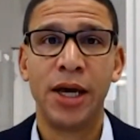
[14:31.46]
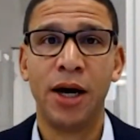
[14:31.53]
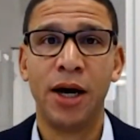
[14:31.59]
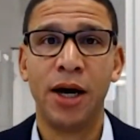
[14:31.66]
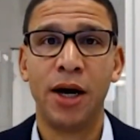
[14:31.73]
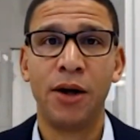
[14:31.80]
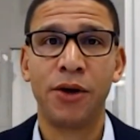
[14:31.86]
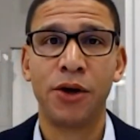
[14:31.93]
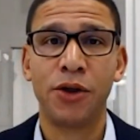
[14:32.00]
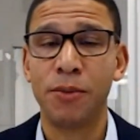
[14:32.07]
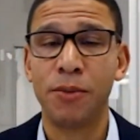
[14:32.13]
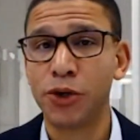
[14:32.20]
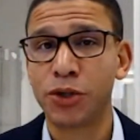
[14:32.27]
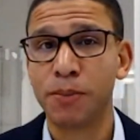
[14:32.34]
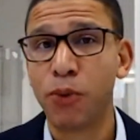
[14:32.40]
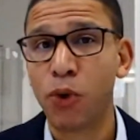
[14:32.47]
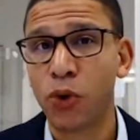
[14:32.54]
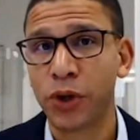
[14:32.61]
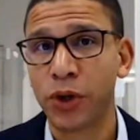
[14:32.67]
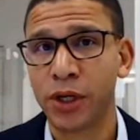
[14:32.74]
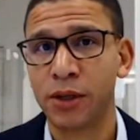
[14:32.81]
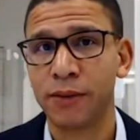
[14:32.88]
The most
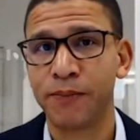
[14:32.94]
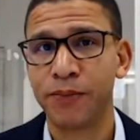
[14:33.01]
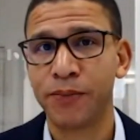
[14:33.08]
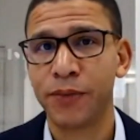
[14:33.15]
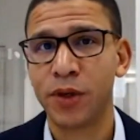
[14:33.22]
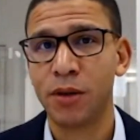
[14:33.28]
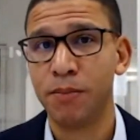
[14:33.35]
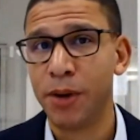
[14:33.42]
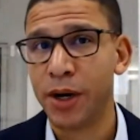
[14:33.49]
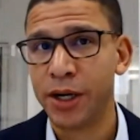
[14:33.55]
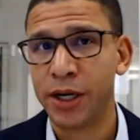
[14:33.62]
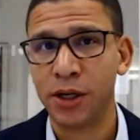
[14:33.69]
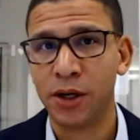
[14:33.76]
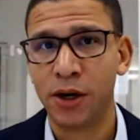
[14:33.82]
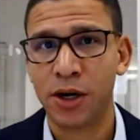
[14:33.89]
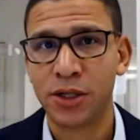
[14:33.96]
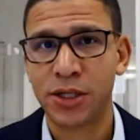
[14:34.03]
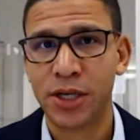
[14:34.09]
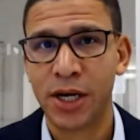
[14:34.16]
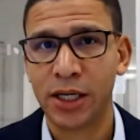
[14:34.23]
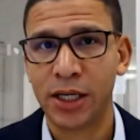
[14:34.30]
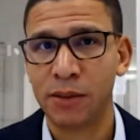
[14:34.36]
important button on our
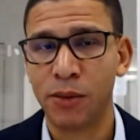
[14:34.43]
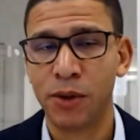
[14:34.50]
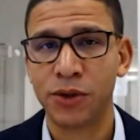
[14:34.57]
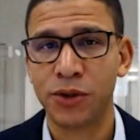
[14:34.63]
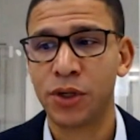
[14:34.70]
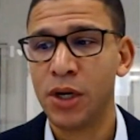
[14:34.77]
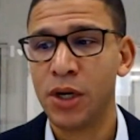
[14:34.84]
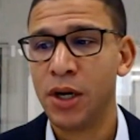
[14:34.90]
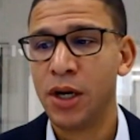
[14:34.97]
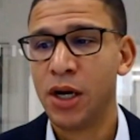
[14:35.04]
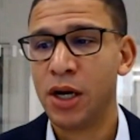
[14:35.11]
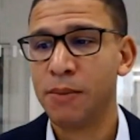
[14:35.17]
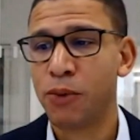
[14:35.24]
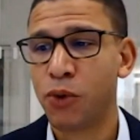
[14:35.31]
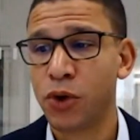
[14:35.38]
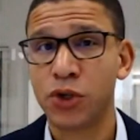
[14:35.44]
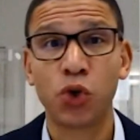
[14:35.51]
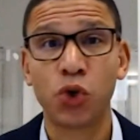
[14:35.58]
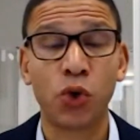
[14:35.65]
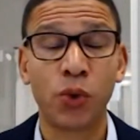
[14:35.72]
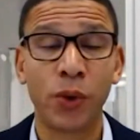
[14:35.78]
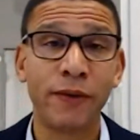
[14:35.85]
site, the most important
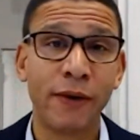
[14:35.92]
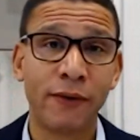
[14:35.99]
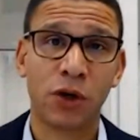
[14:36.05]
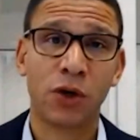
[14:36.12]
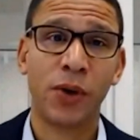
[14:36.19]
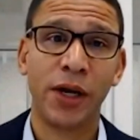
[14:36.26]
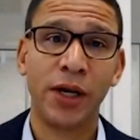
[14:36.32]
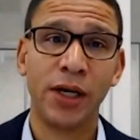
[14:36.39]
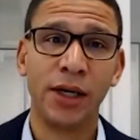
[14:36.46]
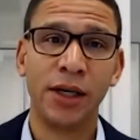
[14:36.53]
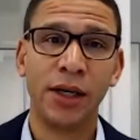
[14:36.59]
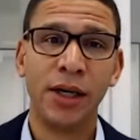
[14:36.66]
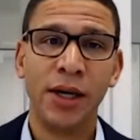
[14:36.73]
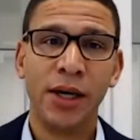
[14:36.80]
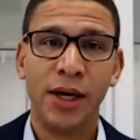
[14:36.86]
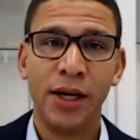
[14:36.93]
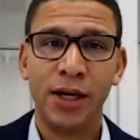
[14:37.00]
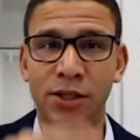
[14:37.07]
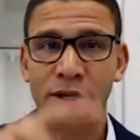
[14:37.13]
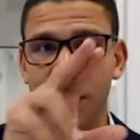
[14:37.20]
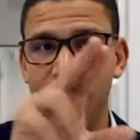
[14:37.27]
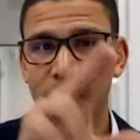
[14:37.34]
tool we've ever created,
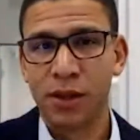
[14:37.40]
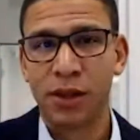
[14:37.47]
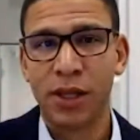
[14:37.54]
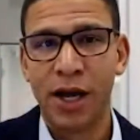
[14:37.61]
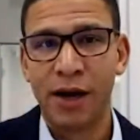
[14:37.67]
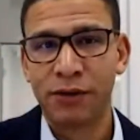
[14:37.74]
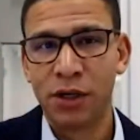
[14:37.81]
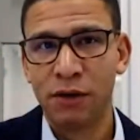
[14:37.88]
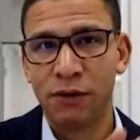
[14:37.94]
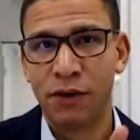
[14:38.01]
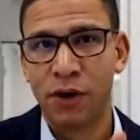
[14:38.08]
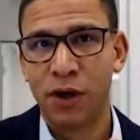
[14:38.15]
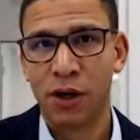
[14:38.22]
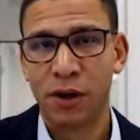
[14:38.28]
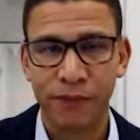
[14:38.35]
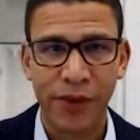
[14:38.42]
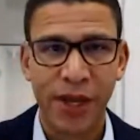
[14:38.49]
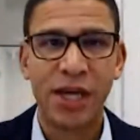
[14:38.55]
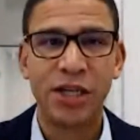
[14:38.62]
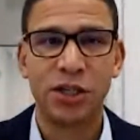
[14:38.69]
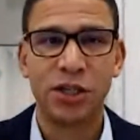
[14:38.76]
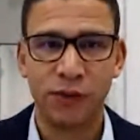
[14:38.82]
it's on the left of our
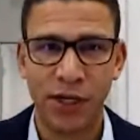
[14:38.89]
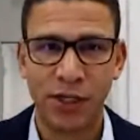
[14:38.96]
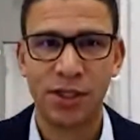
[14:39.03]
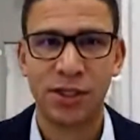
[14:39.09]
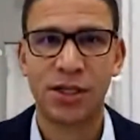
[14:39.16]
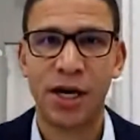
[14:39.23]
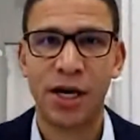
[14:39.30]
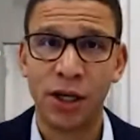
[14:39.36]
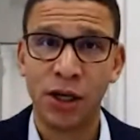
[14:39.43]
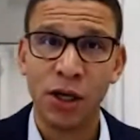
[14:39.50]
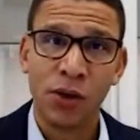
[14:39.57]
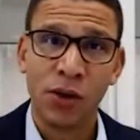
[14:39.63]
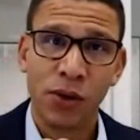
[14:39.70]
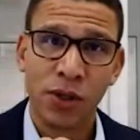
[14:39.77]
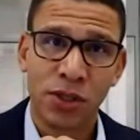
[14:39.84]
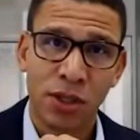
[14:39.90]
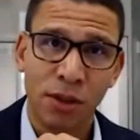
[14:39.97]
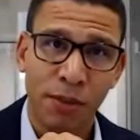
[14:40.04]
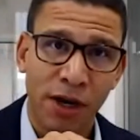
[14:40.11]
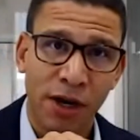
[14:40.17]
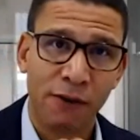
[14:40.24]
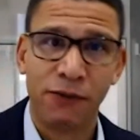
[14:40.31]
agent-facing site. It's the
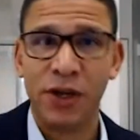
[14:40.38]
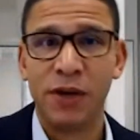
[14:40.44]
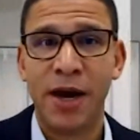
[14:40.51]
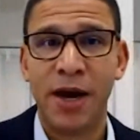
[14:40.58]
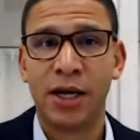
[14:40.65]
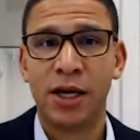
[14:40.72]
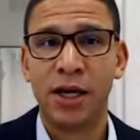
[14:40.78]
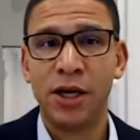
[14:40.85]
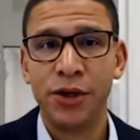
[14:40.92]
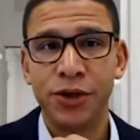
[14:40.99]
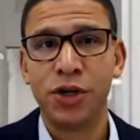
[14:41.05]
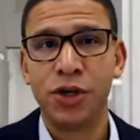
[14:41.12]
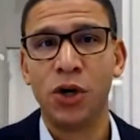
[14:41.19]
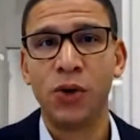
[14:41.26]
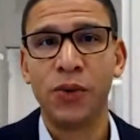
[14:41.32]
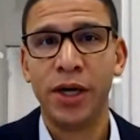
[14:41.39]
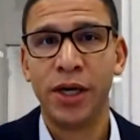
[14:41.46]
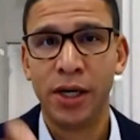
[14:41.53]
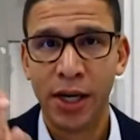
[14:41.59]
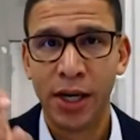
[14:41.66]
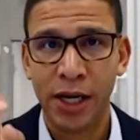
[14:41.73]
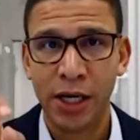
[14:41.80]
button feedback. You go
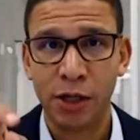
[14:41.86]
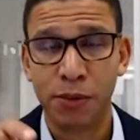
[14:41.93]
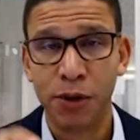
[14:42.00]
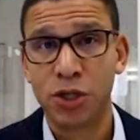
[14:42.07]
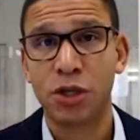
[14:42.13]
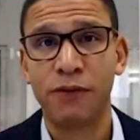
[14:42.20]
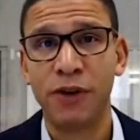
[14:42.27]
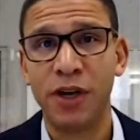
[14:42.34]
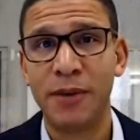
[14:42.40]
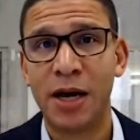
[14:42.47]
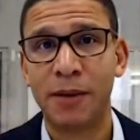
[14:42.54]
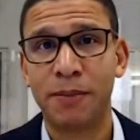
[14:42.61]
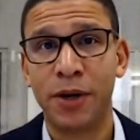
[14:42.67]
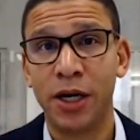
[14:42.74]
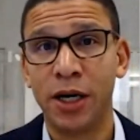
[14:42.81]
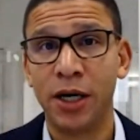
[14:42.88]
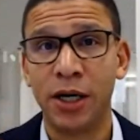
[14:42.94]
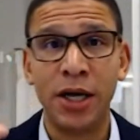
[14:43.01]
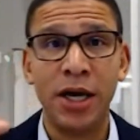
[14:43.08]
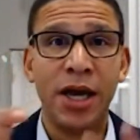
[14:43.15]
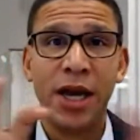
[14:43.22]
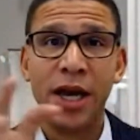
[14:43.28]
in and you push the feedback button,
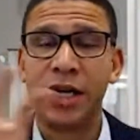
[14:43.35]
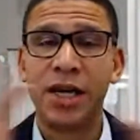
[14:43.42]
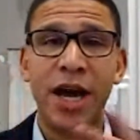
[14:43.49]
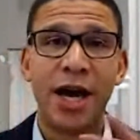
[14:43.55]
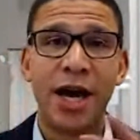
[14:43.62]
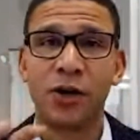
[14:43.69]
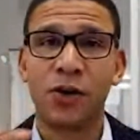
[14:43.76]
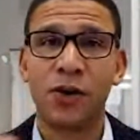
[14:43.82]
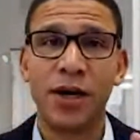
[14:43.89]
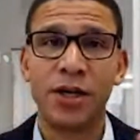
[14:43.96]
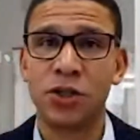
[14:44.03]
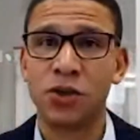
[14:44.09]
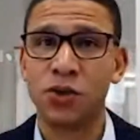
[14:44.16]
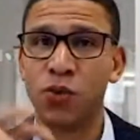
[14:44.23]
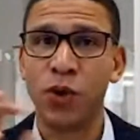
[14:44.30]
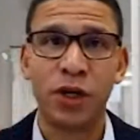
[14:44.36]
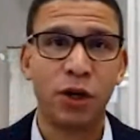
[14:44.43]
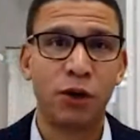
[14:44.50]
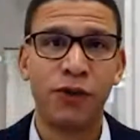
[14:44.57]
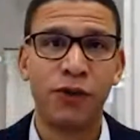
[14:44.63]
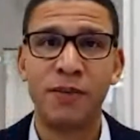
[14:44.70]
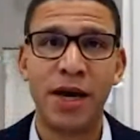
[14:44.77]
and it categorizes what
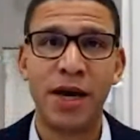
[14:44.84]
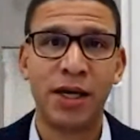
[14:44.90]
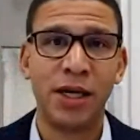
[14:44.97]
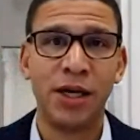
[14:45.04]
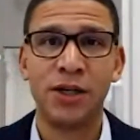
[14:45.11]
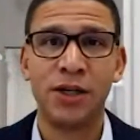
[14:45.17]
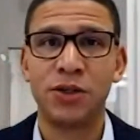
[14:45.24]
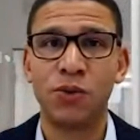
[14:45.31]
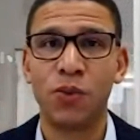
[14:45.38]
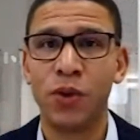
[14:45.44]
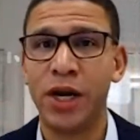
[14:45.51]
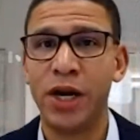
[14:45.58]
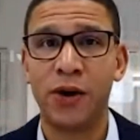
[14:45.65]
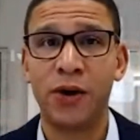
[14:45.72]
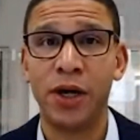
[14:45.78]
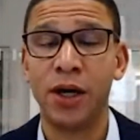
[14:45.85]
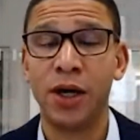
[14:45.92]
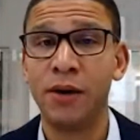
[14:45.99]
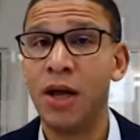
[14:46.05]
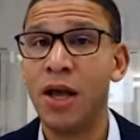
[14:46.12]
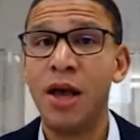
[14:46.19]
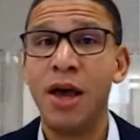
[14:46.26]
your feedback is and what area.